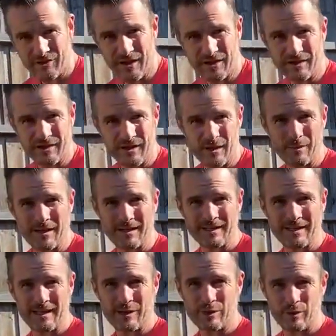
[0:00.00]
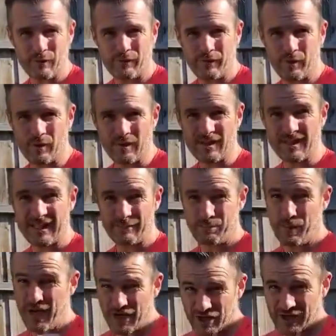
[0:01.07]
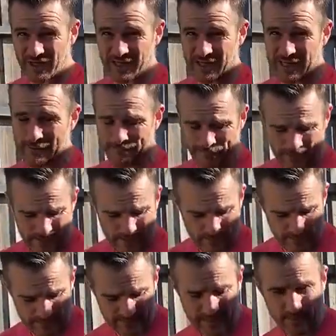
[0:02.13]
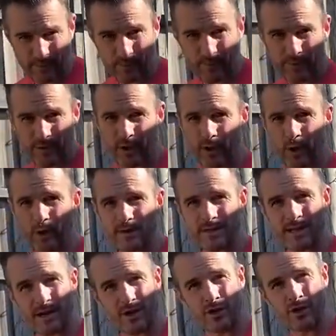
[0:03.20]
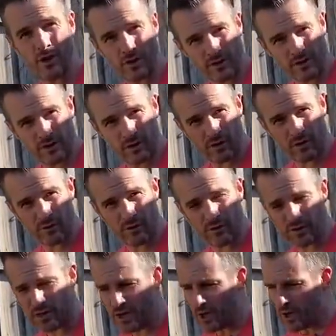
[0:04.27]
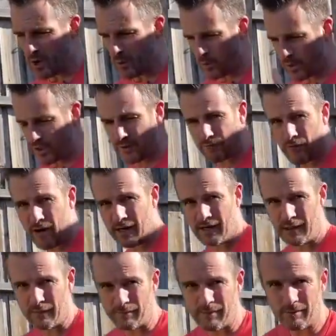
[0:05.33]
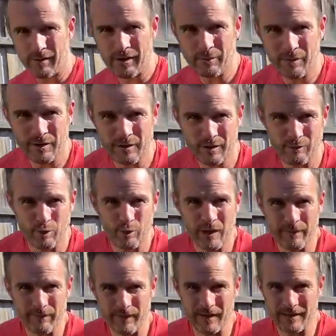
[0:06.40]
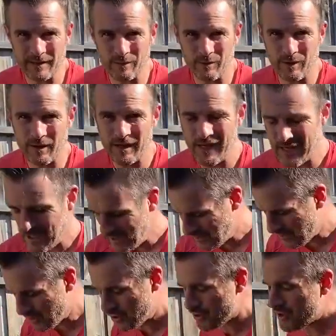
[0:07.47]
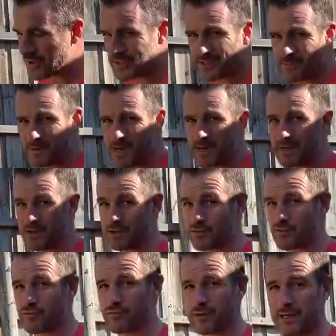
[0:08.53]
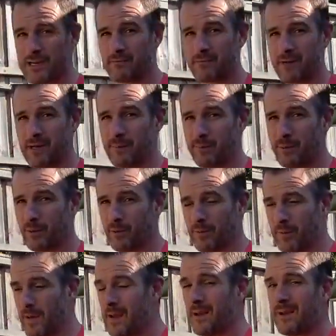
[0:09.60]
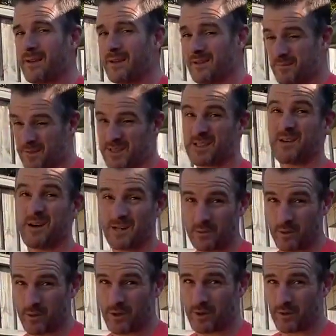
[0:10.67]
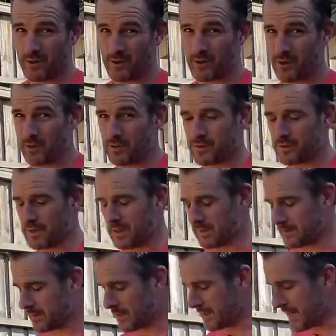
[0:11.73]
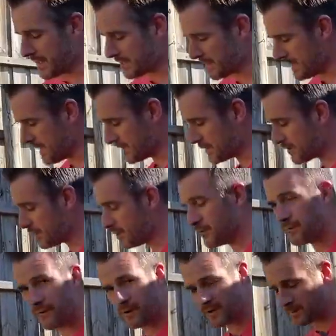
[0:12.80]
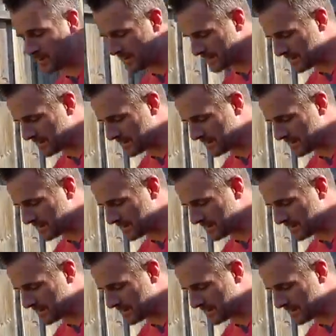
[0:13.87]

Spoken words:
stretch is going to be essential for you. And especially with someone with the glutes that are not so good, when you're running, you're probably going to be doing more hip flexor work. So stretching them out is really, really important, besides working on your glute strength. Okay, so there's your 2 first